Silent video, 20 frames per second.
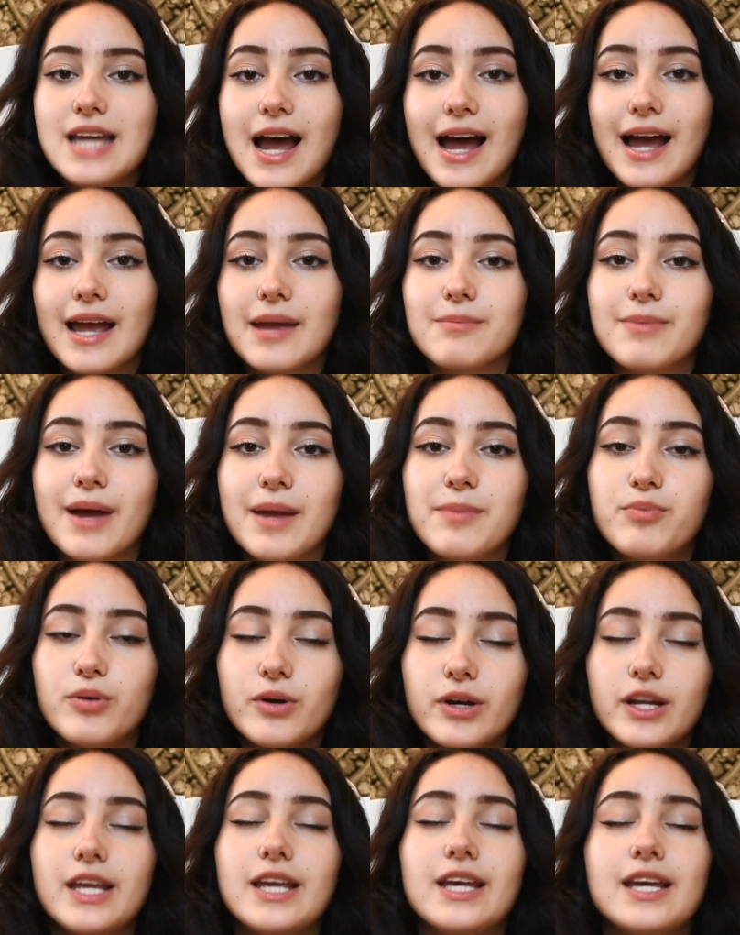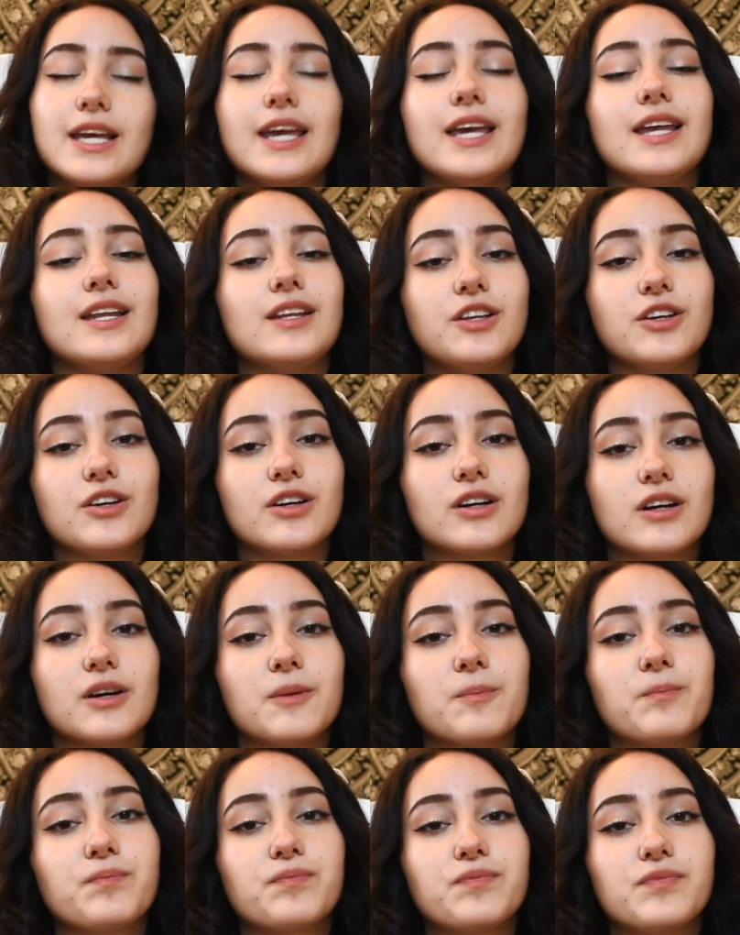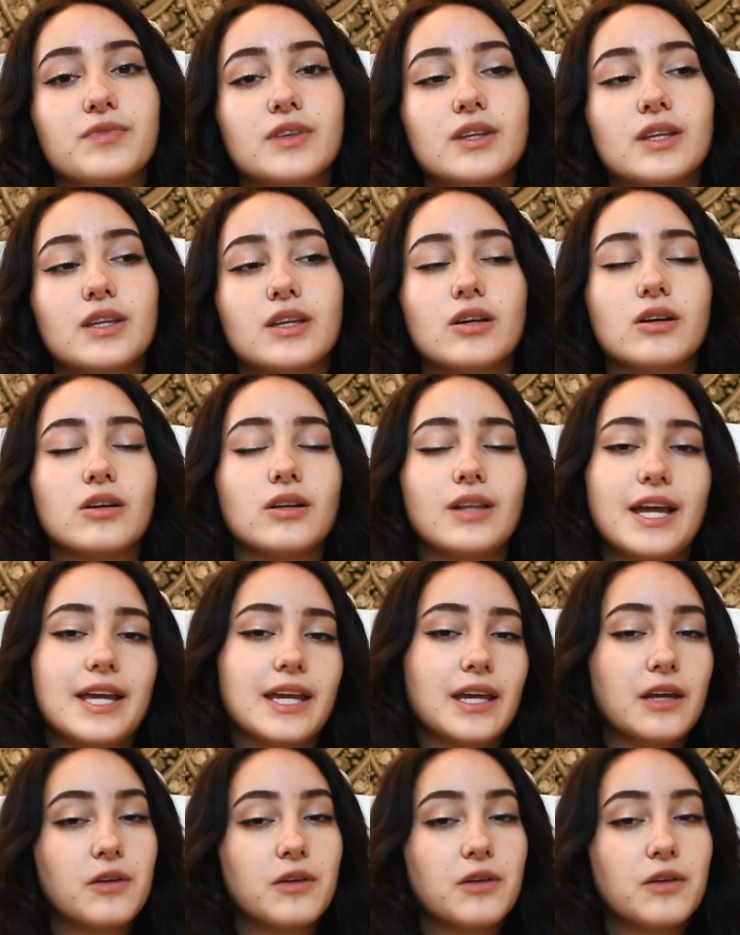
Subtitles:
time by putting in your like